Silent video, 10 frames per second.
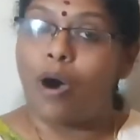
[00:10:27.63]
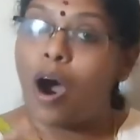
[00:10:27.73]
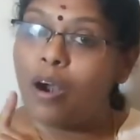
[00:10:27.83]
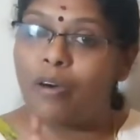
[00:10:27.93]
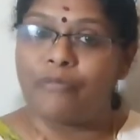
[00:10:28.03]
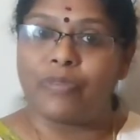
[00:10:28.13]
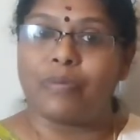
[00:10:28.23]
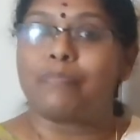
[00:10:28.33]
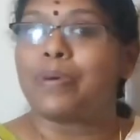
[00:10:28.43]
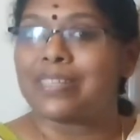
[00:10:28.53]
all of you
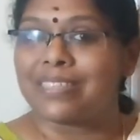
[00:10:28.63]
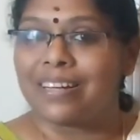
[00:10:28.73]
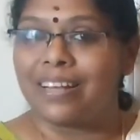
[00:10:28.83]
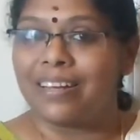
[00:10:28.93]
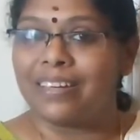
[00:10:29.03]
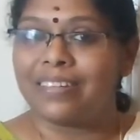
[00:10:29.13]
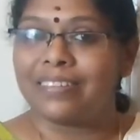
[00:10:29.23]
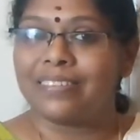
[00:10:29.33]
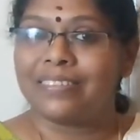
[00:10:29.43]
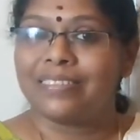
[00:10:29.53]
personally.
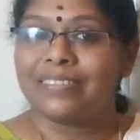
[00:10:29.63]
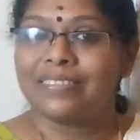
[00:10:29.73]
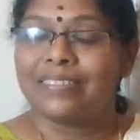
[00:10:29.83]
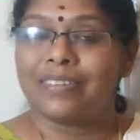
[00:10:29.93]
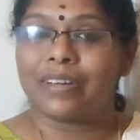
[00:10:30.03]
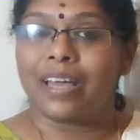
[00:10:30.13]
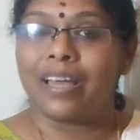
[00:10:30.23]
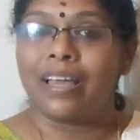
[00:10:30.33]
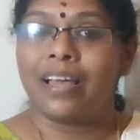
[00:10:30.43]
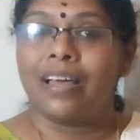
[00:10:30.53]
Okay.